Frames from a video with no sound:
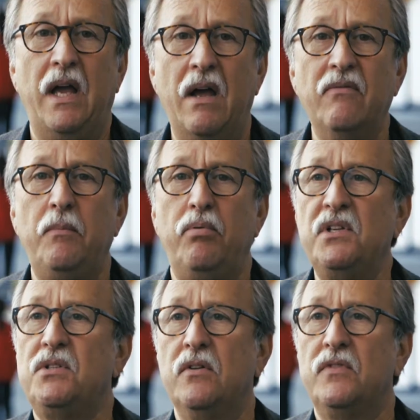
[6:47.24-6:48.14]
Every
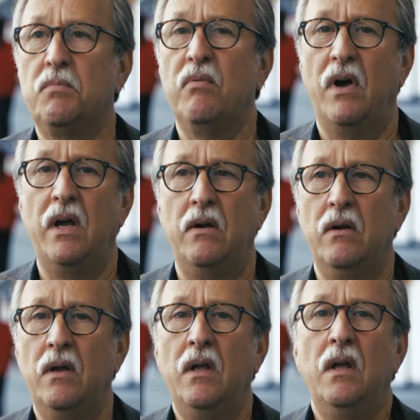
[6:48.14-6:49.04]
print service
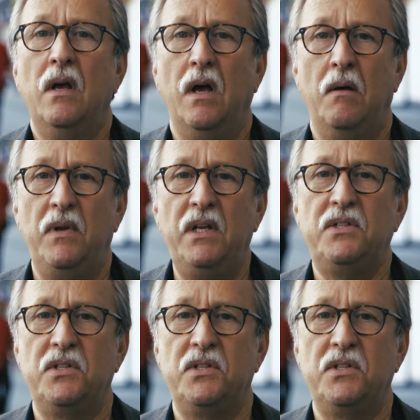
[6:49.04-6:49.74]
provider needs